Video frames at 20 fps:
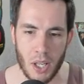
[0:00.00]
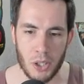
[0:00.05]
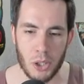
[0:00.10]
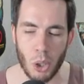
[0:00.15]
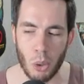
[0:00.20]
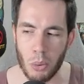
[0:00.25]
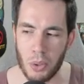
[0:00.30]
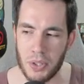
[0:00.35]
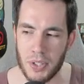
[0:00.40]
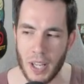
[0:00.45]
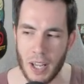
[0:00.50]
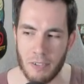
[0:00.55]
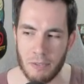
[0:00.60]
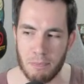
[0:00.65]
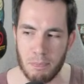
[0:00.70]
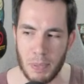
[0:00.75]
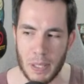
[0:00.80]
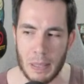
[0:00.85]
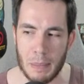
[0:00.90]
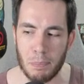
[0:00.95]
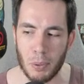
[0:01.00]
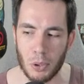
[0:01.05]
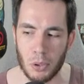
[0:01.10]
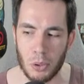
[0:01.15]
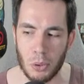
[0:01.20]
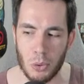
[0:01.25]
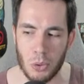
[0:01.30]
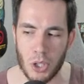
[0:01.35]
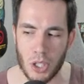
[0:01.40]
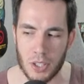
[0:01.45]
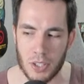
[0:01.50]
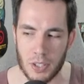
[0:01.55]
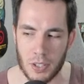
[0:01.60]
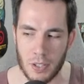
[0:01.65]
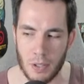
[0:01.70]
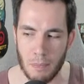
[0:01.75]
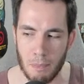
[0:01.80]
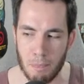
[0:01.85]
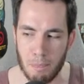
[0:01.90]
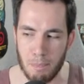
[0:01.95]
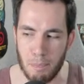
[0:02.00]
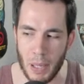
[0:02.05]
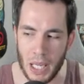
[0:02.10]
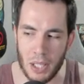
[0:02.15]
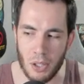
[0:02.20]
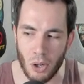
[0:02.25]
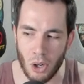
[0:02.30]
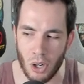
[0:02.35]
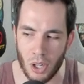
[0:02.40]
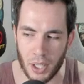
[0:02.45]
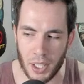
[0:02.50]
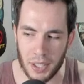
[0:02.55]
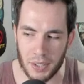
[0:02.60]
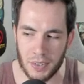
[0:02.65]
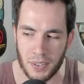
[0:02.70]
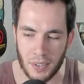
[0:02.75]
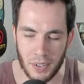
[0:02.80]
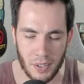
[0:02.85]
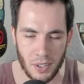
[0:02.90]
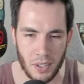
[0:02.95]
you always have people who just bid on it